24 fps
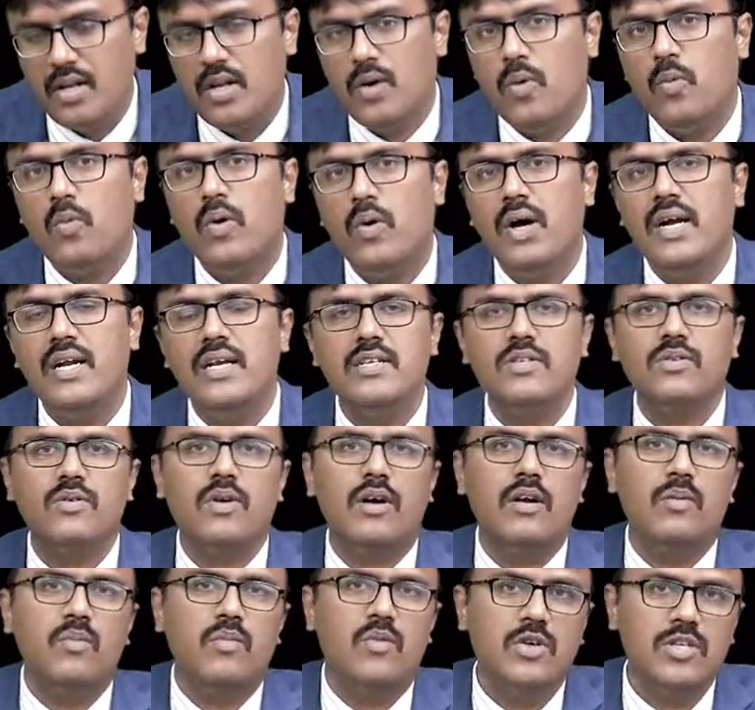Now why it is
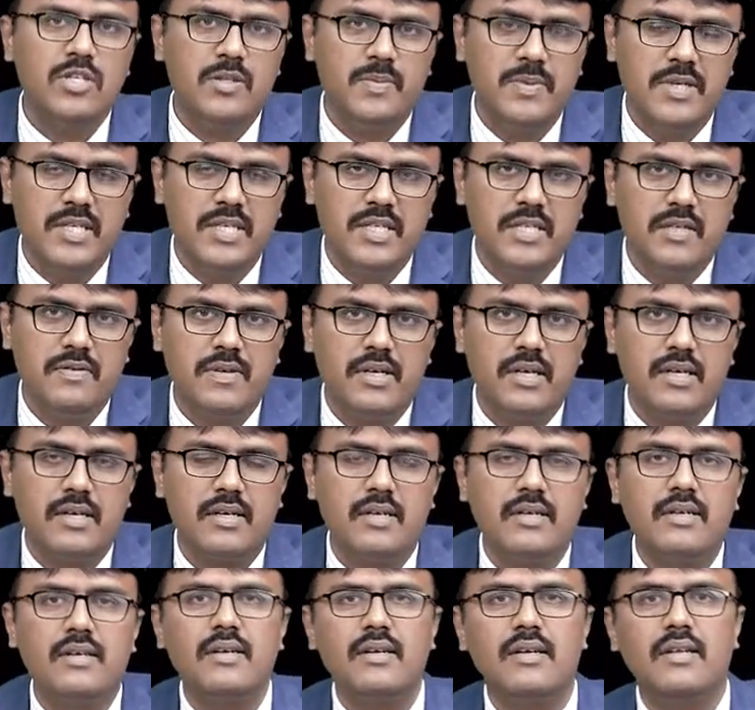called most specific?
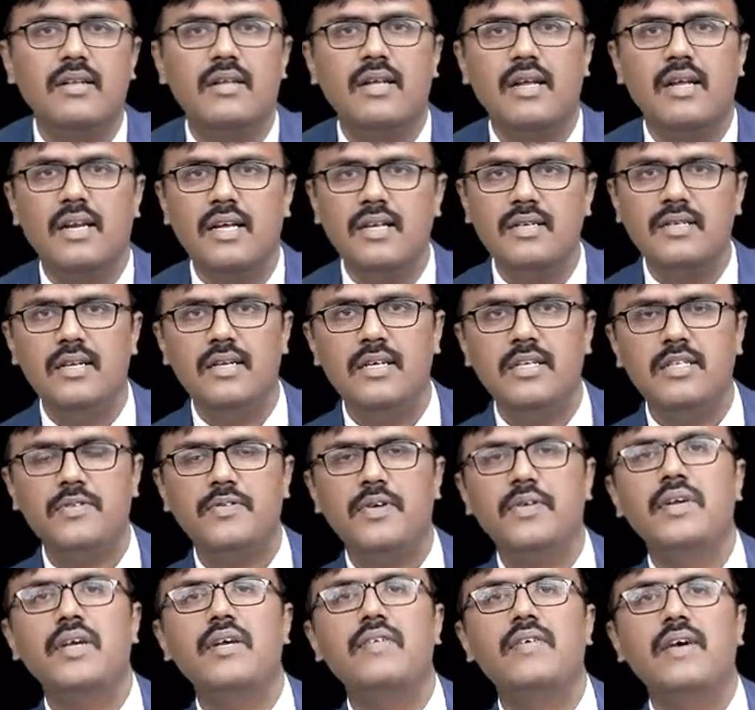The reason is
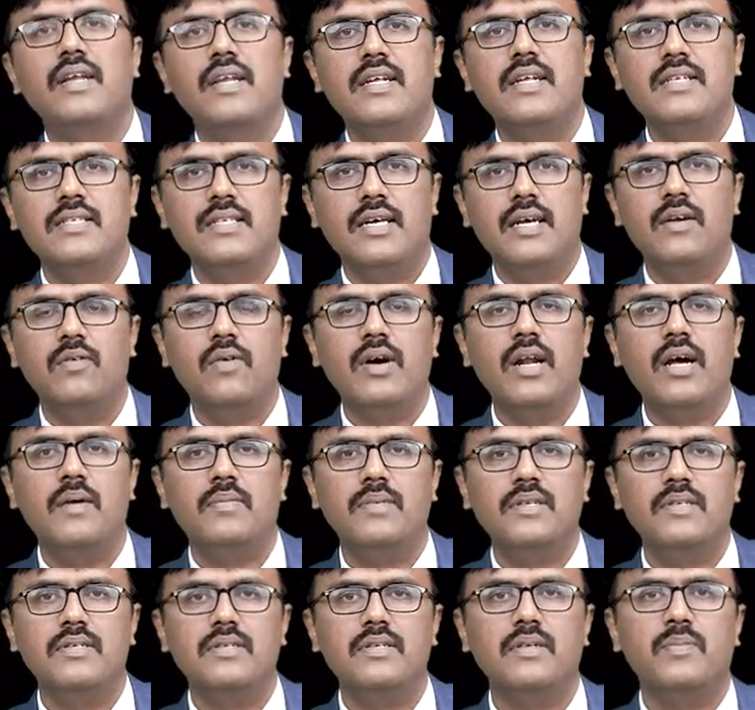when you give NSAID, what
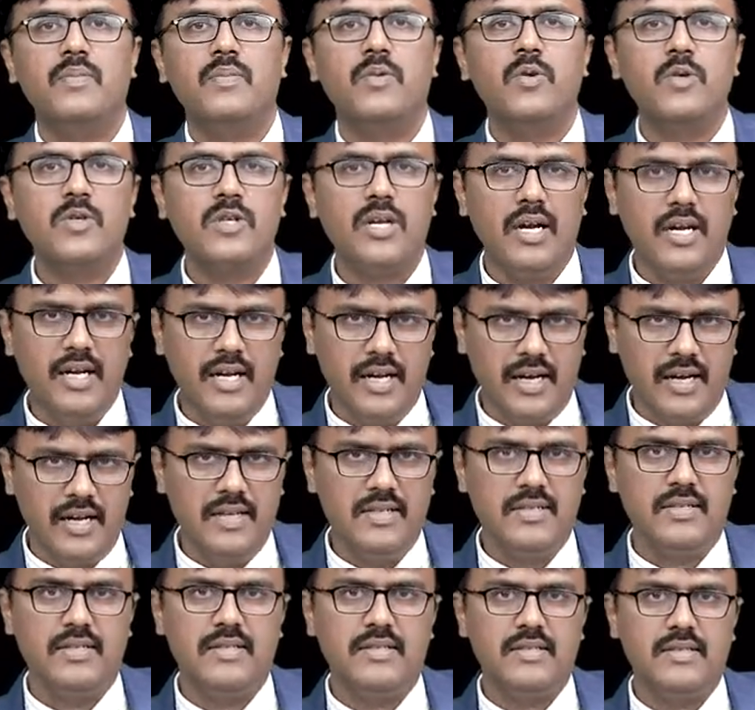happens? Prostaglandin
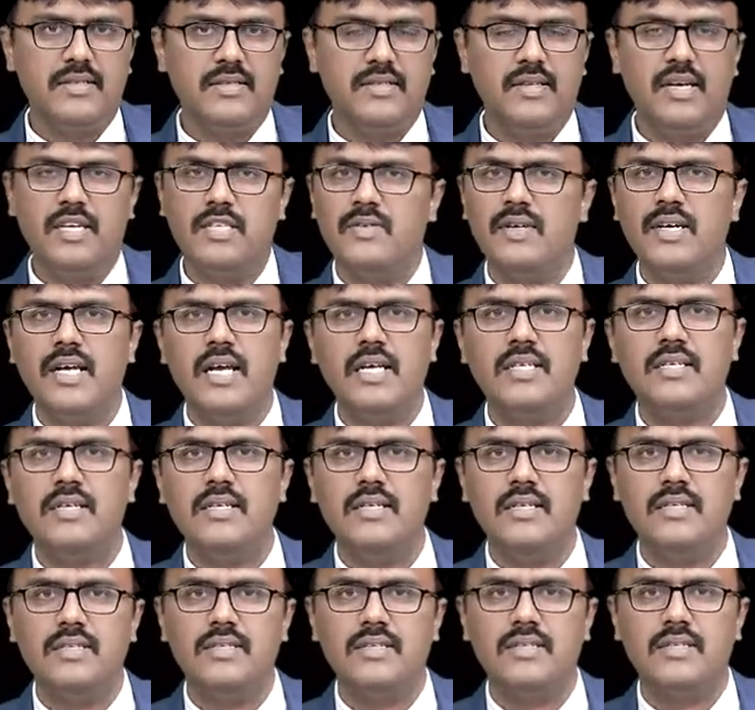decreases. That's why
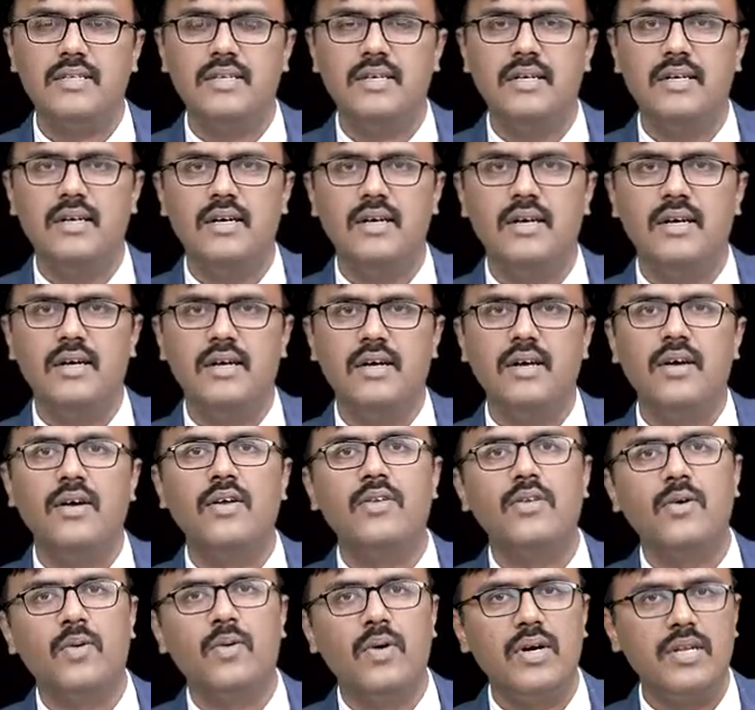gastritis.
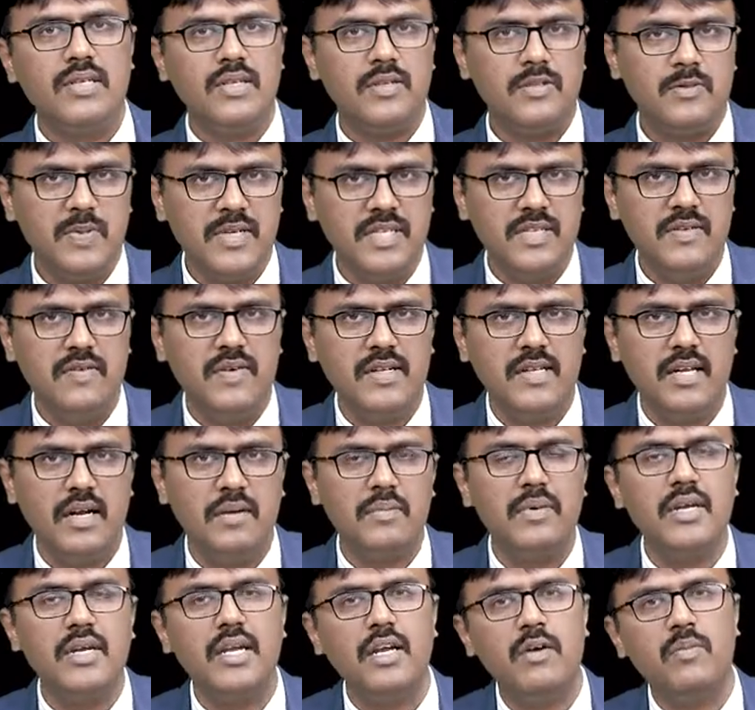So what is the specific
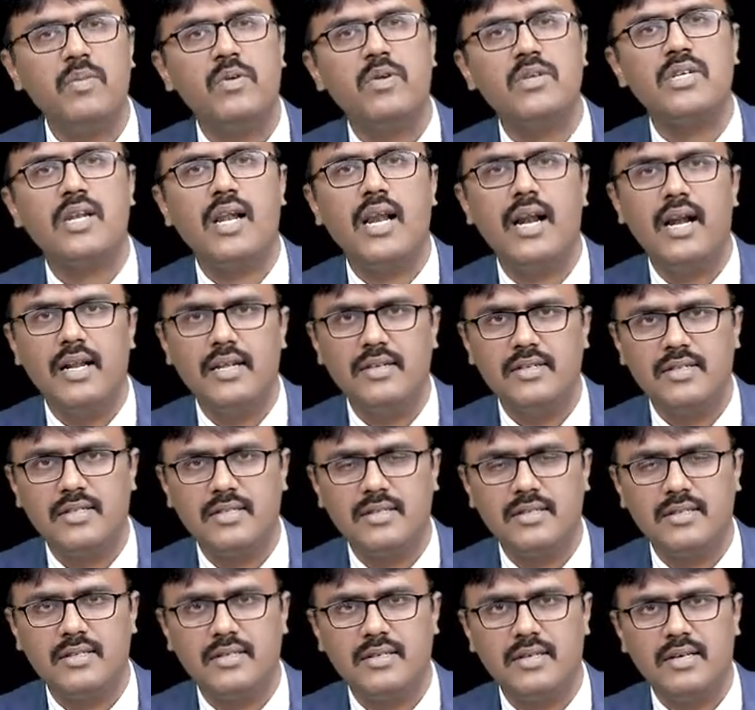therapy? Give
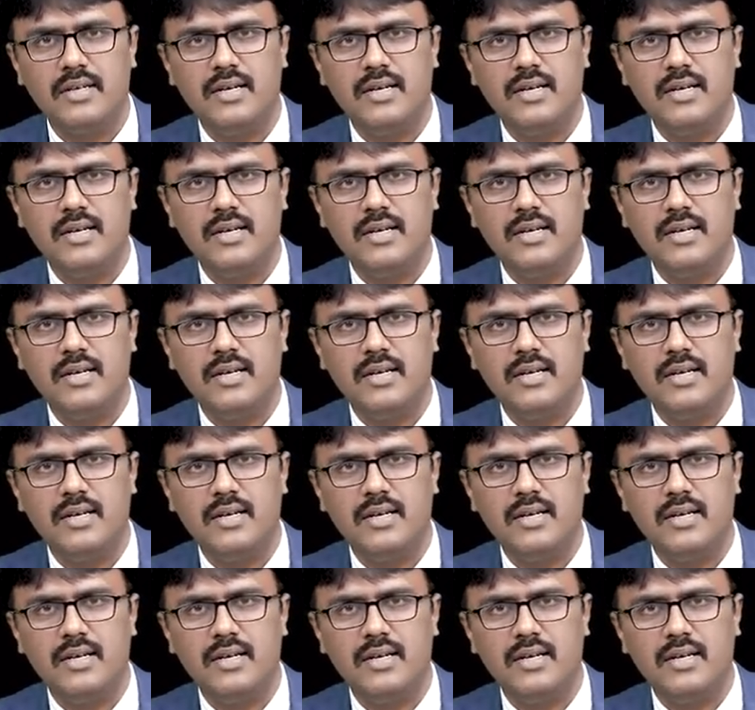prostaglandins.